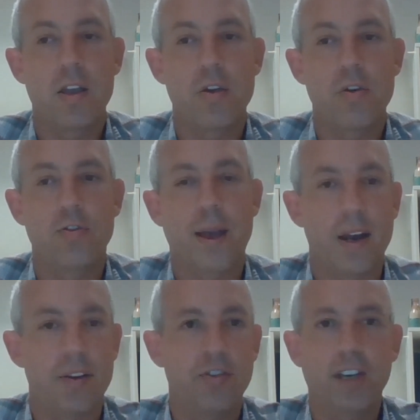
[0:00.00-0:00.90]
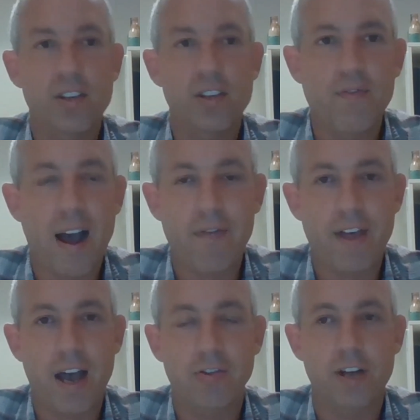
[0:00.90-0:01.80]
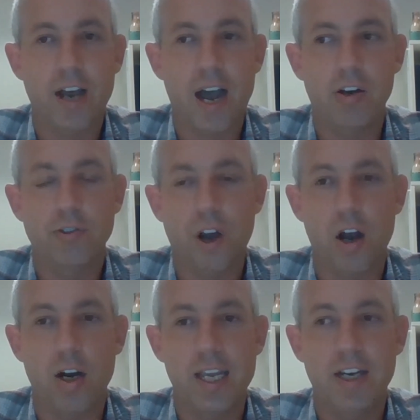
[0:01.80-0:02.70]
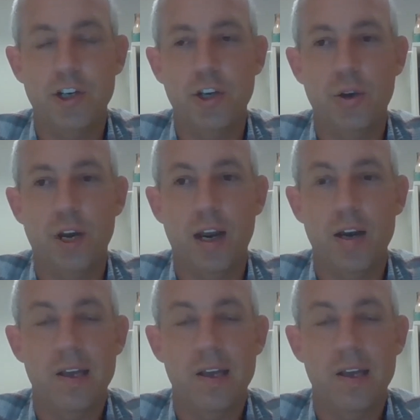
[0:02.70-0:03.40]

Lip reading: you spent $65,000 on each unit.